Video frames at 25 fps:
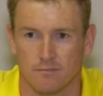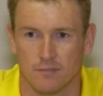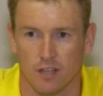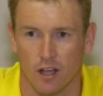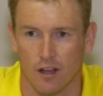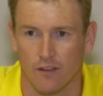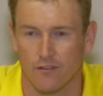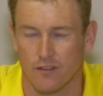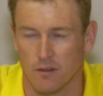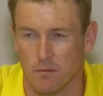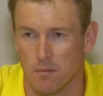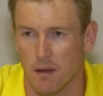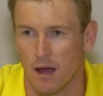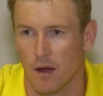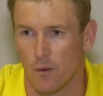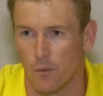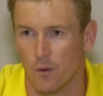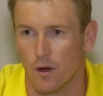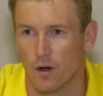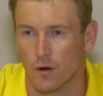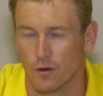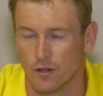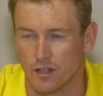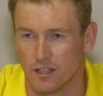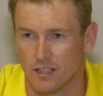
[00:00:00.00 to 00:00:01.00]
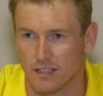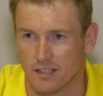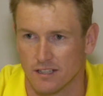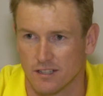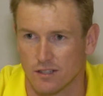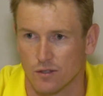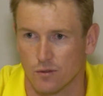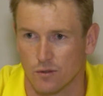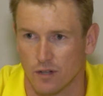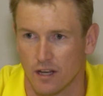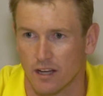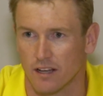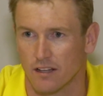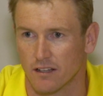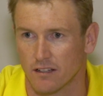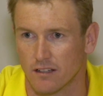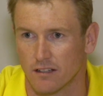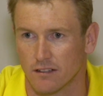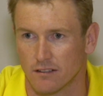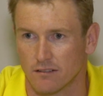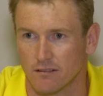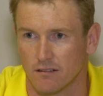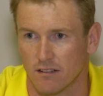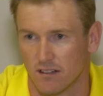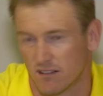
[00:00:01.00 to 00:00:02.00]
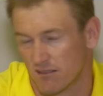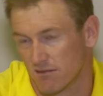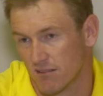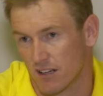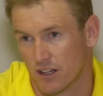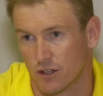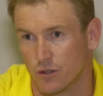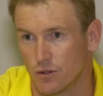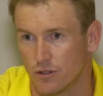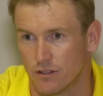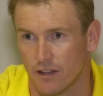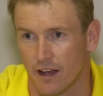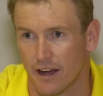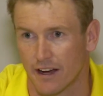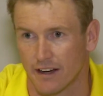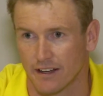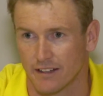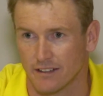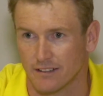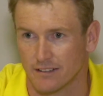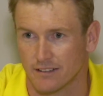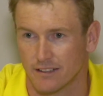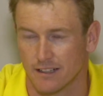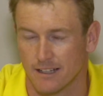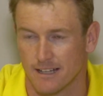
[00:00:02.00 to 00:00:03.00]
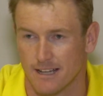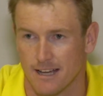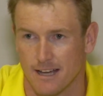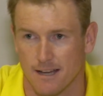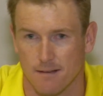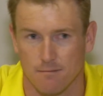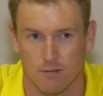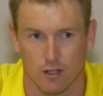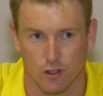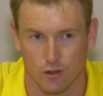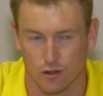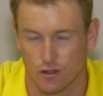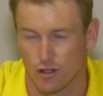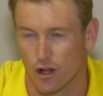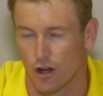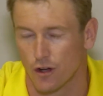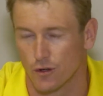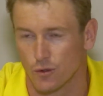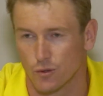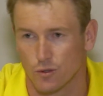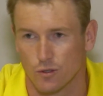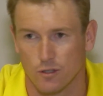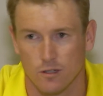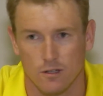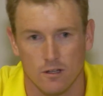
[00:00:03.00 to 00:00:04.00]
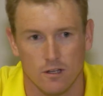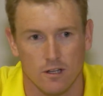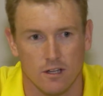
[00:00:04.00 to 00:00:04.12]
if you bat well, you can still get a good target, a good total.